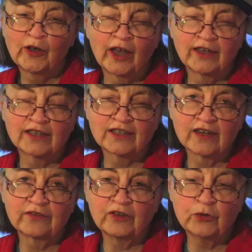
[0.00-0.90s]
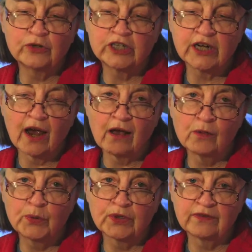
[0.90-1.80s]
instead of you
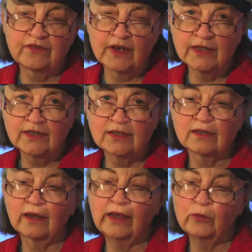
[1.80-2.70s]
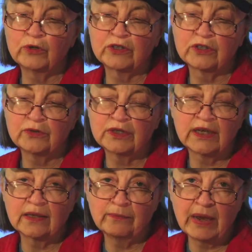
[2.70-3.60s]
shall put the funds, he was
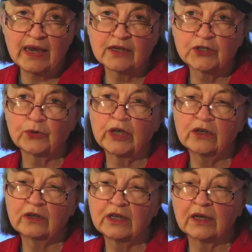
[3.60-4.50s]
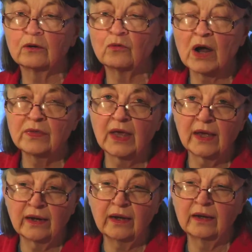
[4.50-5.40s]
using the may so he could get around
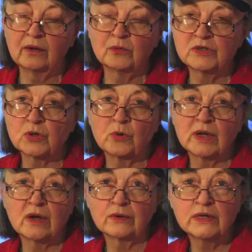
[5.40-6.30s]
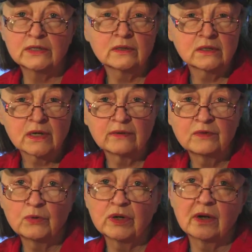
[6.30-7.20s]
that, and it was going out east instead
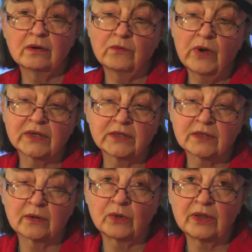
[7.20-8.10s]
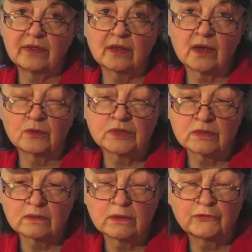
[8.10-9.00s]
of going out west. I really think that was a
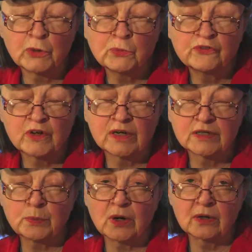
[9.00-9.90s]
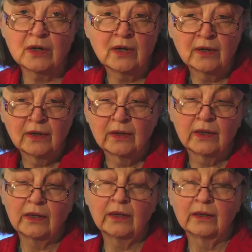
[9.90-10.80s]
deliberate move on his part,
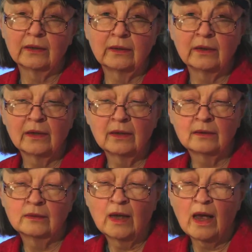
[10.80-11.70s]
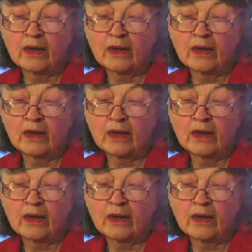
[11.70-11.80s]
and I